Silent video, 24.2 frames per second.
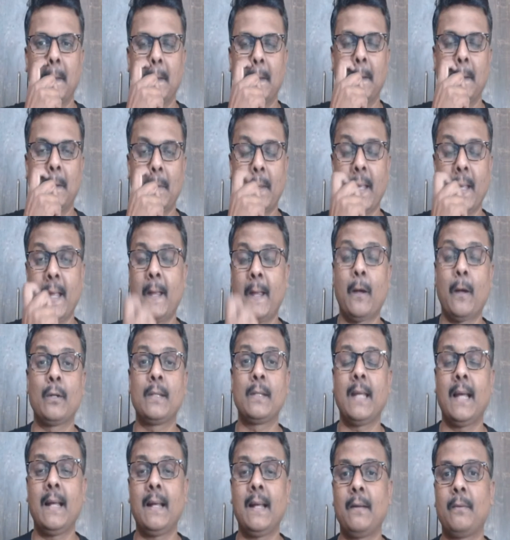Okay, on
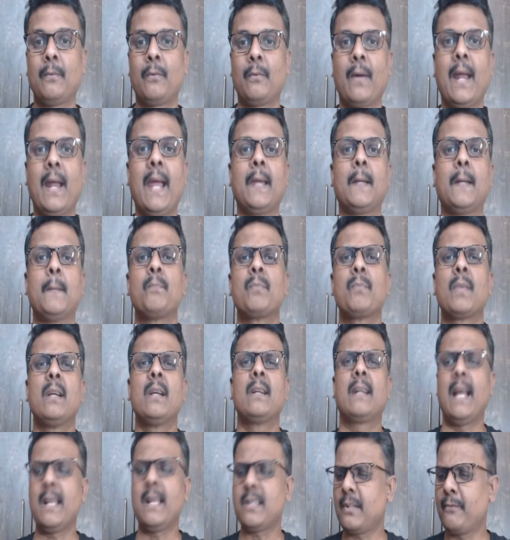the right
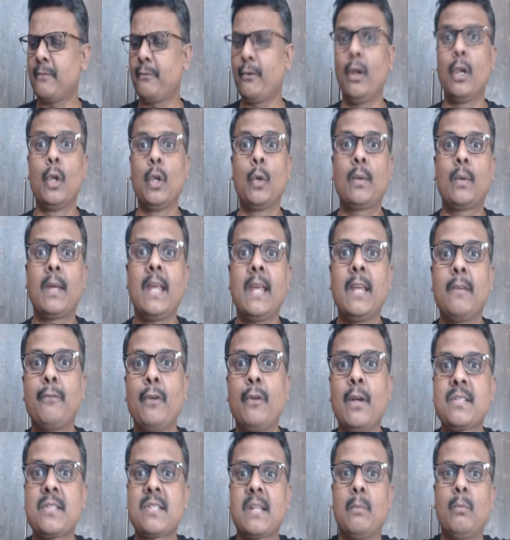guys, if you're looking, if
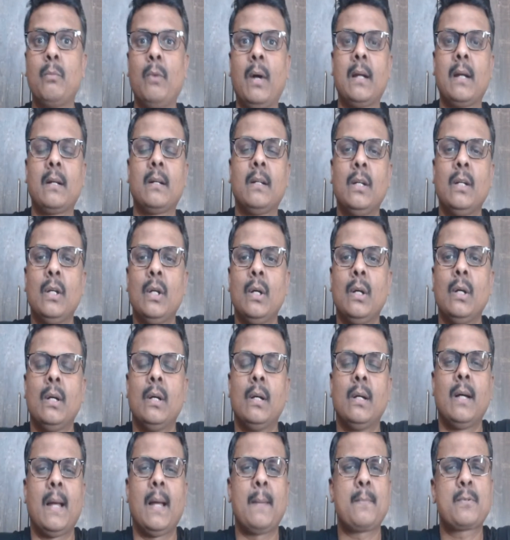you're someone,
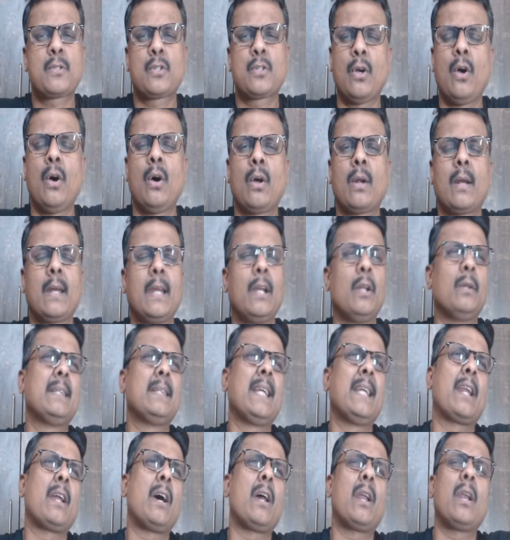I'm sure you know
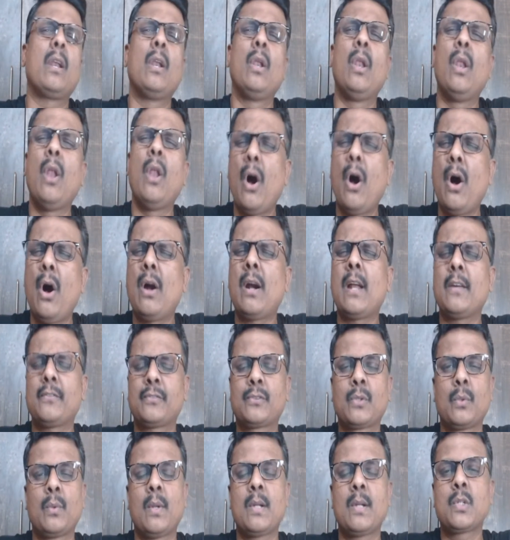there are a lot of
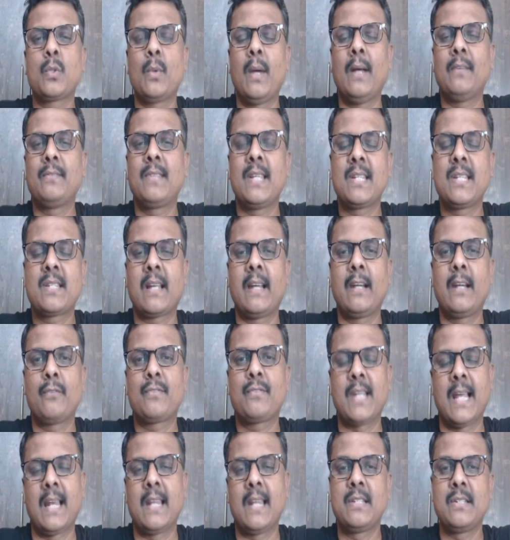students who have these kind of
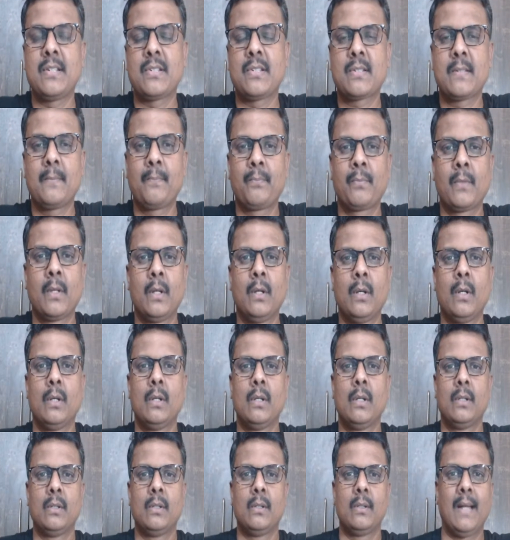challenges,
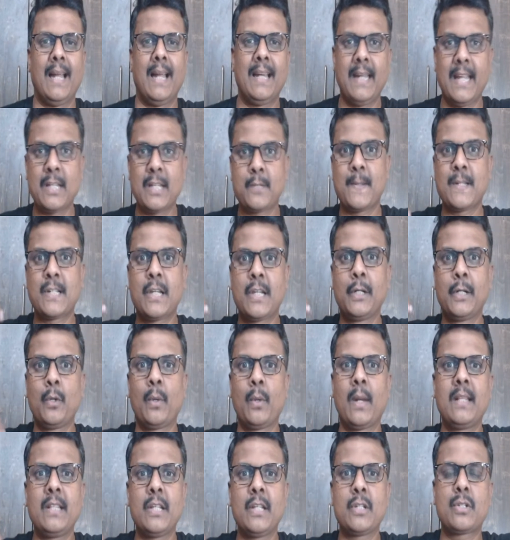especially
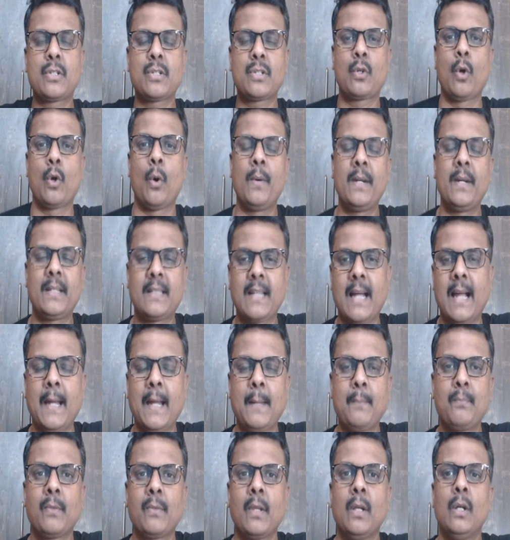during this COVID
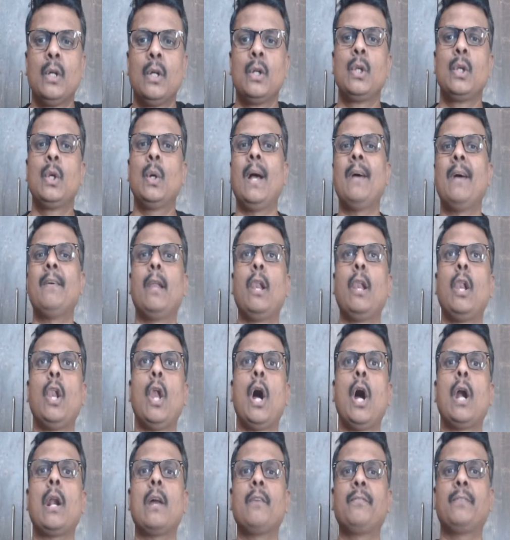time. You have a
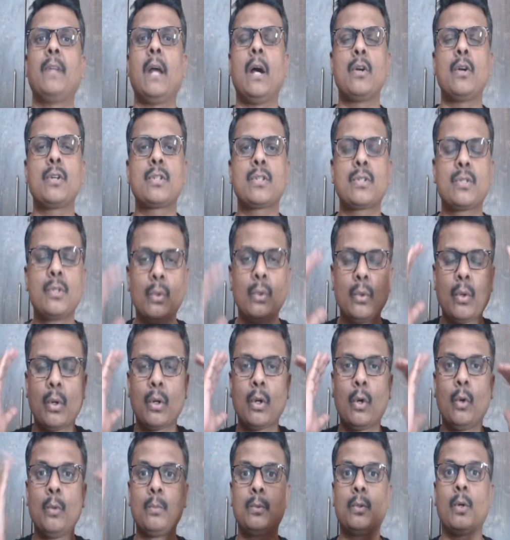lot of doubts, you don't
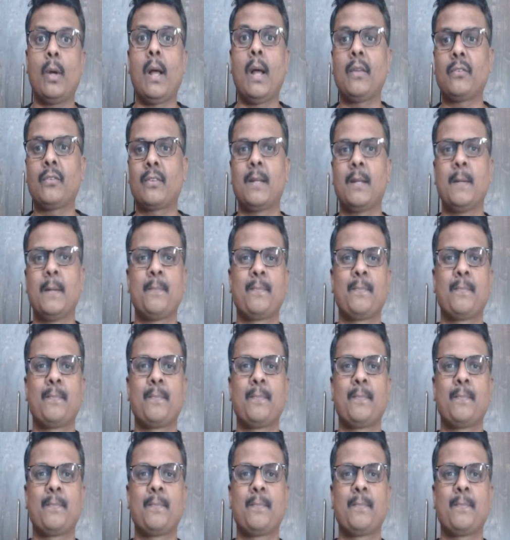know whom to ask,